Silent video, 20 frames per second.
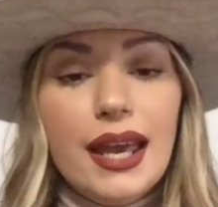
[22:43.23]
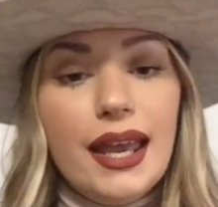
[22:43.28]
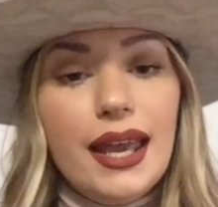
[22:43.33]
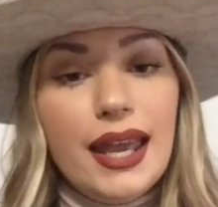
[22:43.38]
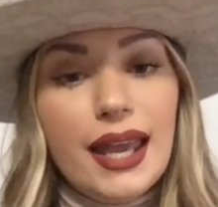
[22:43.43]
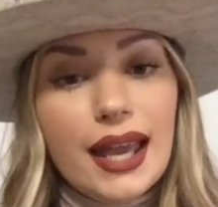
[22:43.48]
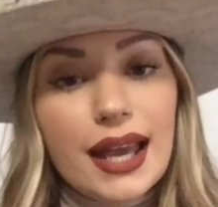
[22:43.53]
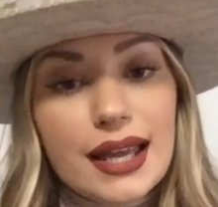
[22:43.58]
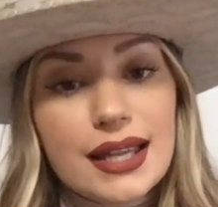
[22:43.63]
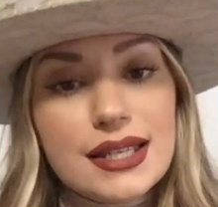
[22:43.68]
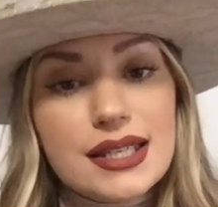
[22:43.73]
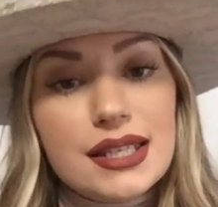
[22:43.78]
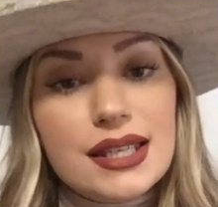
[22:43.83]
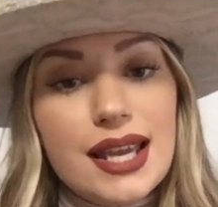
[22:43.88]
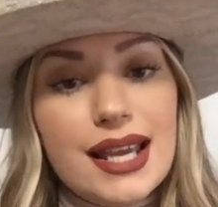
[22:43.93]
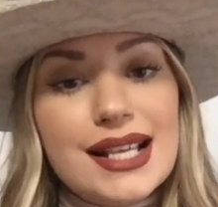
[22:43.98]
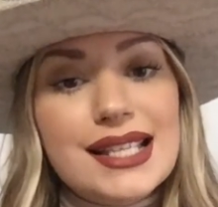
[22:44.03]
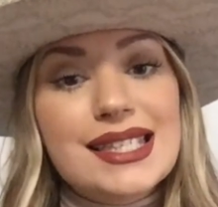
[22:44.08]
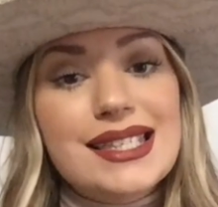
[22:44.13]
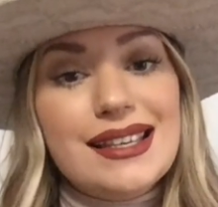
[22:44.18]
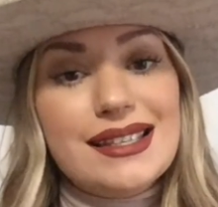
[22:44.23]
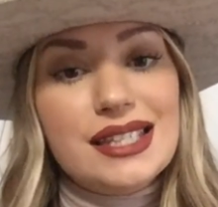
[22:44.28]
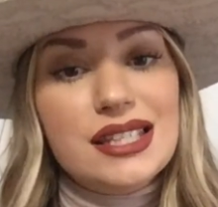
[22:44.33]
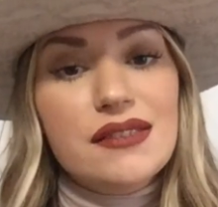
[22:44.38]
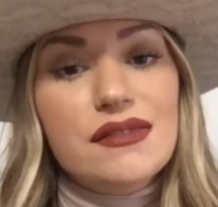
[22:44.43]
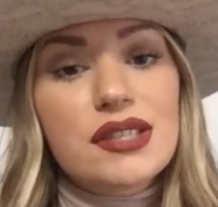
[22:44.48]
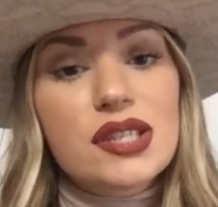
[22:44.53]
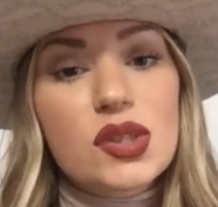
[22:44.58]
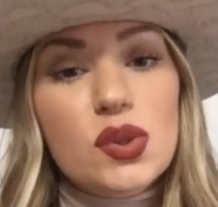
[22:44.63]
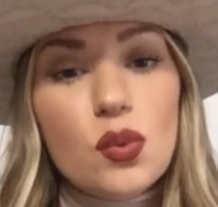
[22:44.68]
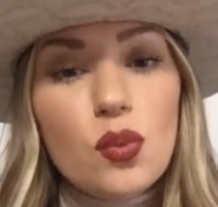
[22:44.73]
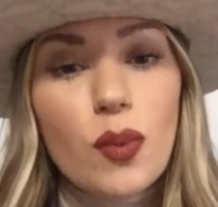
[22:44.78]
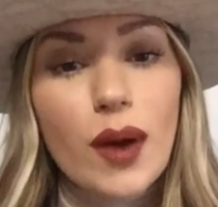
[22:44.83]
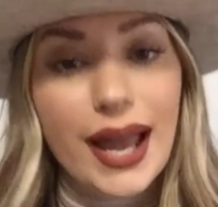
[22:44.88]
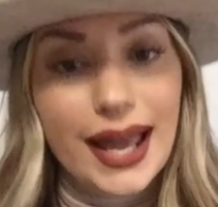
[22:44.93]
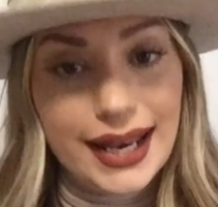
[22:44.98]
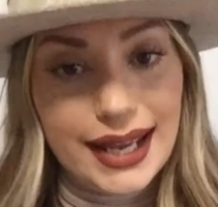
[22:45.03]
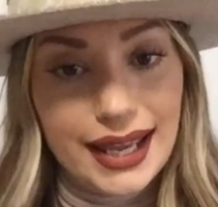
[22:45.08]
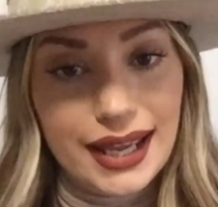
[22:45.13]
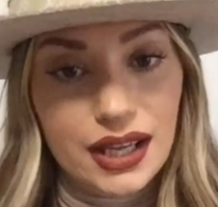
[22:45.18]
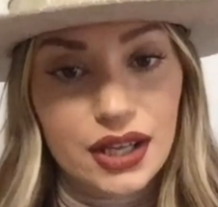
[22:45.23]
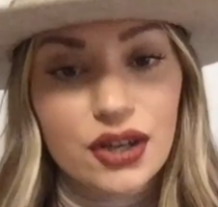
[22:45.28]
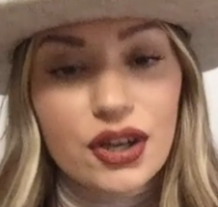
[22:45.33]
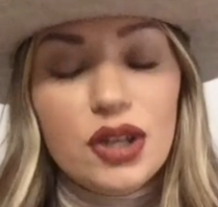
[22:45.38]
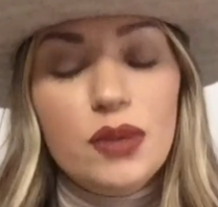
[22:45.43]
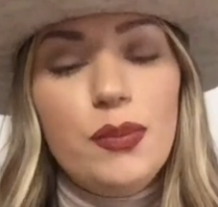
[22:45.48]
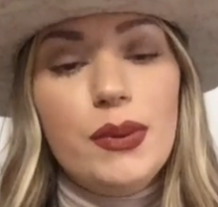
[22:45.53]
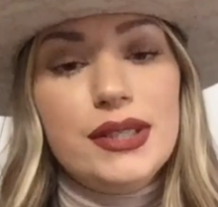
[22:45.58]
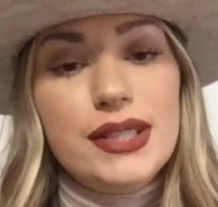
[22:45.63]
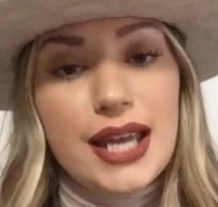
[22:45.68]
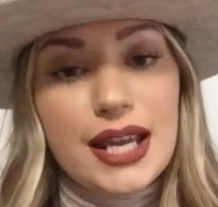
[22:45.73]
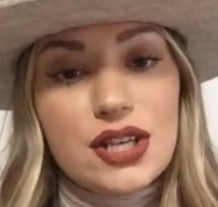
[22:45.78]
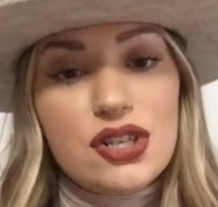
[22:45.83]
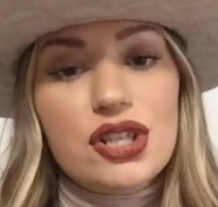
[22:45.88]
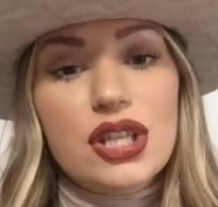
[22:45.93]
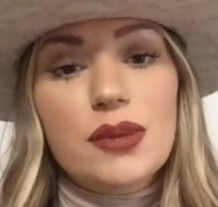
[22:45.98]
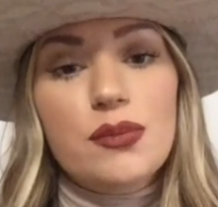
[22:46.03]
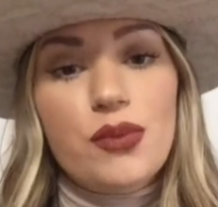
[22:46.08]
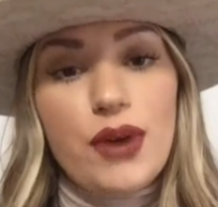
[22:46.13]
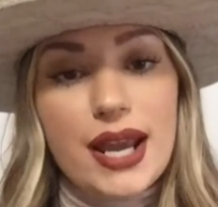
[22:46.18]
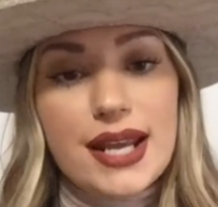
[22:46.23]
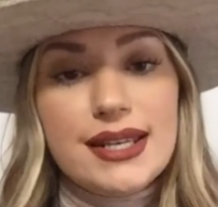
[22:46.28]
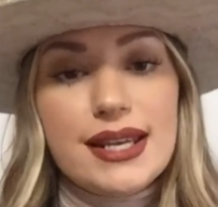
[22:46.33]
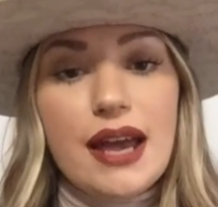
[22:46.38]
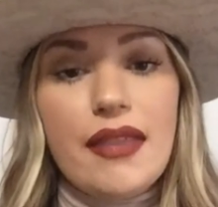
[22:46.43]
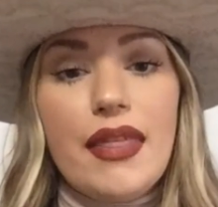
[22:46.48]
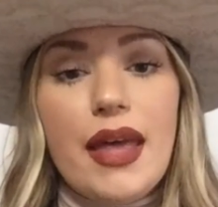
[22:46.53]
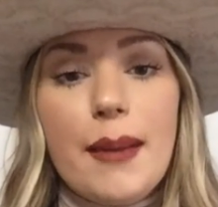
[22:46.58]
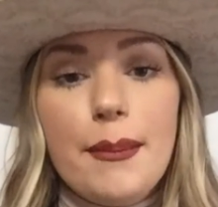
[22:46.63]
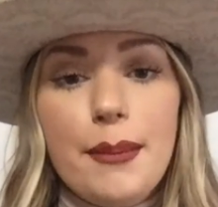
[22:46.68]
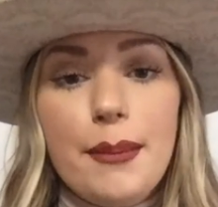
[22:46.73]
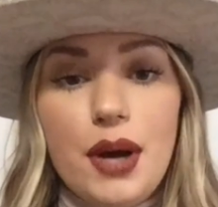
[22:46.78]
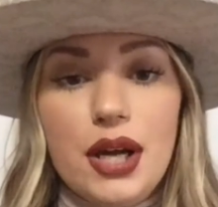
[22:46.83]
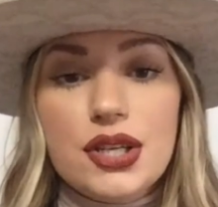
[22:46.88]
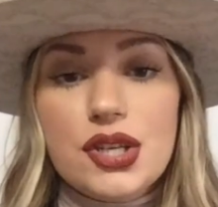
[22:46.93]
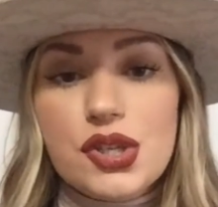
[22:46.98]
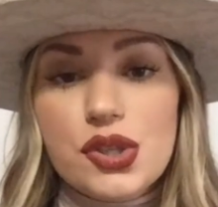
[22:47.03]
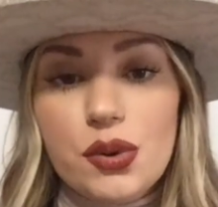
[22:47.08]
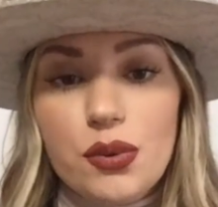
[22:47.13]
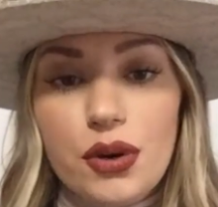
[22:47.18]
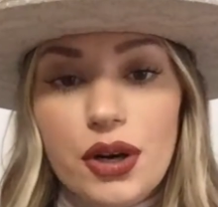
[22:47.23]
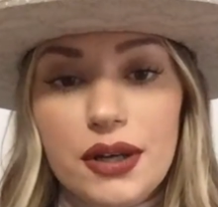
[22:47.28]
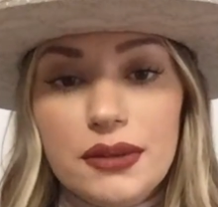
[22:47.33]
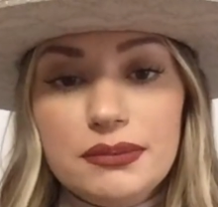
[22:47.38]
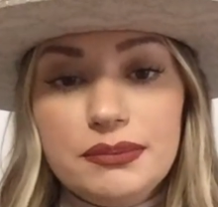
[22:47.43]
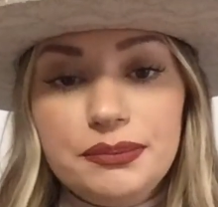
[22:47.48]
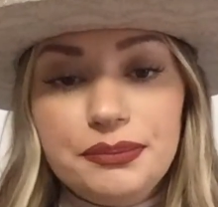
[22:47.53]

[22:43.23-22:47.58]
and excessive sweating could potentially break down that bond sooner.